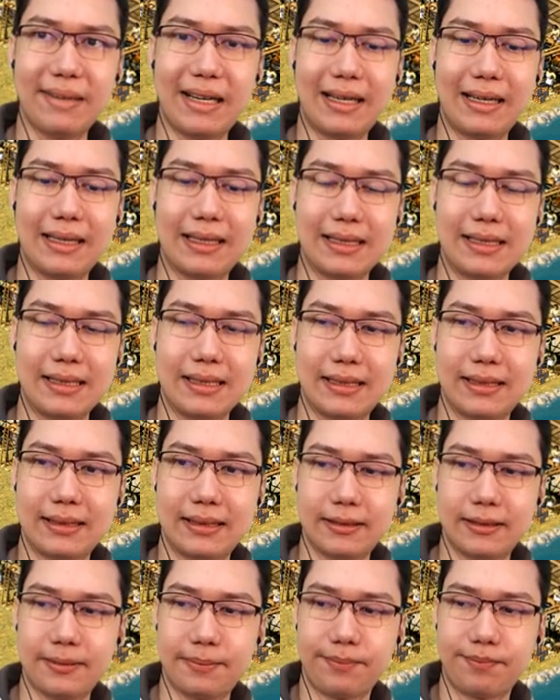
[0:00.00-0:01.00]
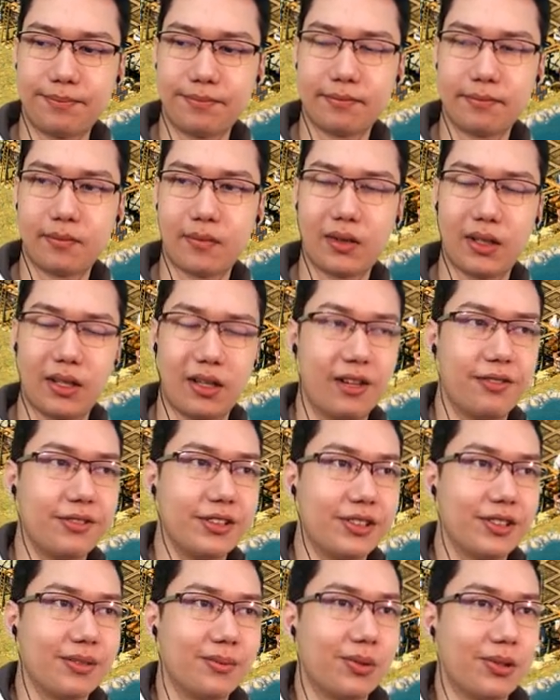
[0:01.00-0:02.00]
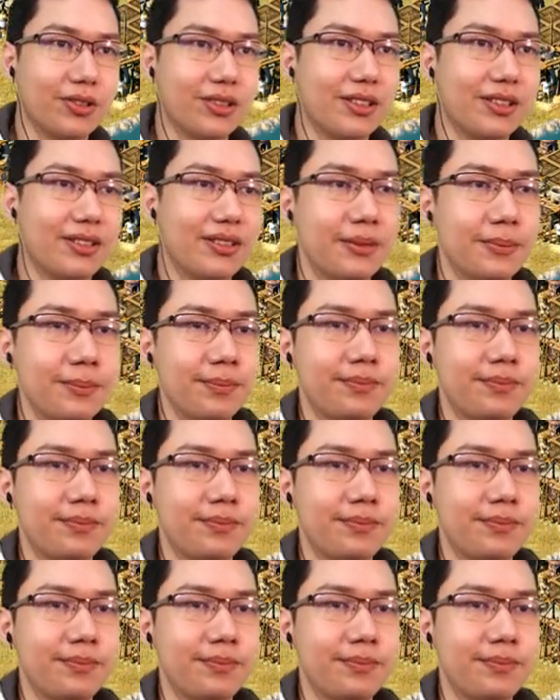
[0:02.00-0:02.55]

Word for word: Ah... Coffee is important.